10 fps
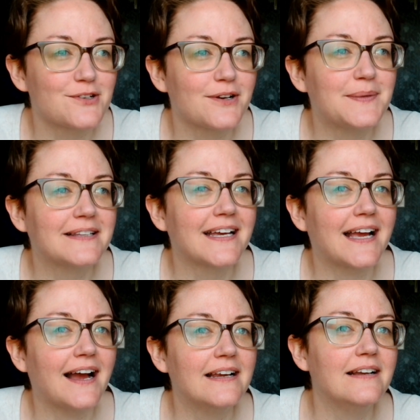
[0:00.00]
So I mean like
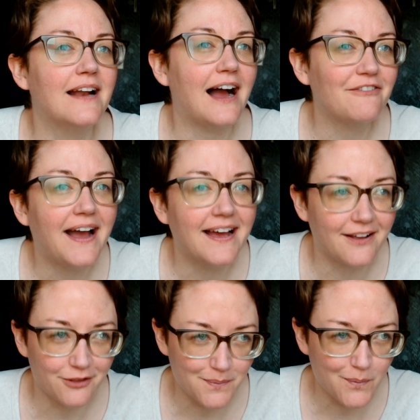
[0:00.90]
I I've had
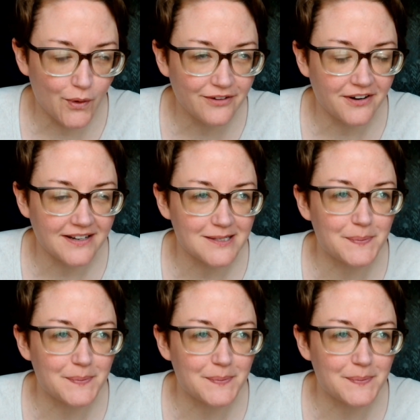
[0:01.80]
other boyfriends,